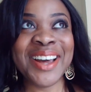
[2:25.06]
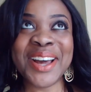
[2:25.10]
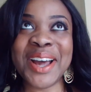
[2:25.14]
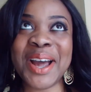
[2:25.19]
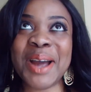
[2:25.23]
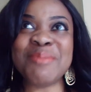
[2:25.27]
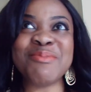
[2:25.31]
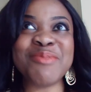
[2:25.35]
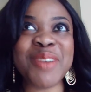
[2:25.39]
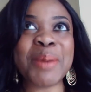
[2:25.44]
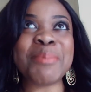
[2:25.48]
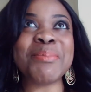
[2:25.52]

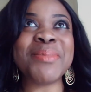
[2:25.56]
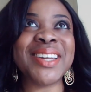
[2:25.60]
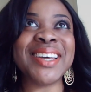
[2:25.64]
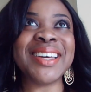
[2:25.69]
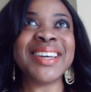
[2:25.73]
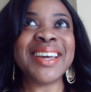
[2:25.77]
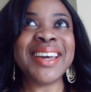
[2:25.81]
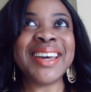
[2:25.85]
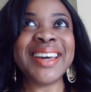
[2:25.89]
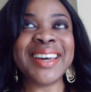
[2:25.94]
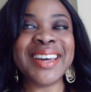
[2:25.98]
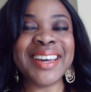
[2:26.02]
I'm
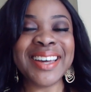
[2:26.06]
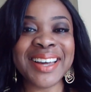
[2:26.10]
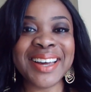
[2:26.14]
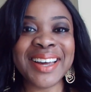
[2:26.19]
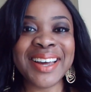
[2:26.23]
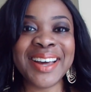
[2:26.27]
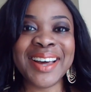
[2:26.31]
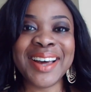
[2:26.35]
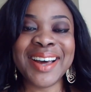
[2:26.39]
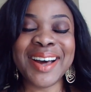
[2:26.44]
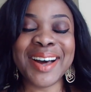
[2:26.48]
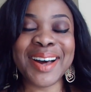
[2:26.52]
rambling here.
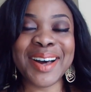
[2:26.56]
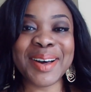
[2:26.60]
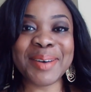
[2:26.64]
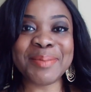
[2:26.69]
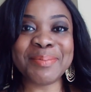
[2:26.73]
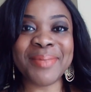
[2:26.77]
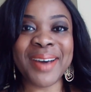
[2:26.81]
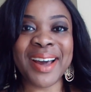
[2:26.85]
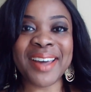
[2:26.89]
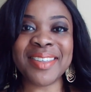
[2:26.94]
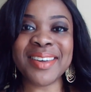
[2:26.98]
I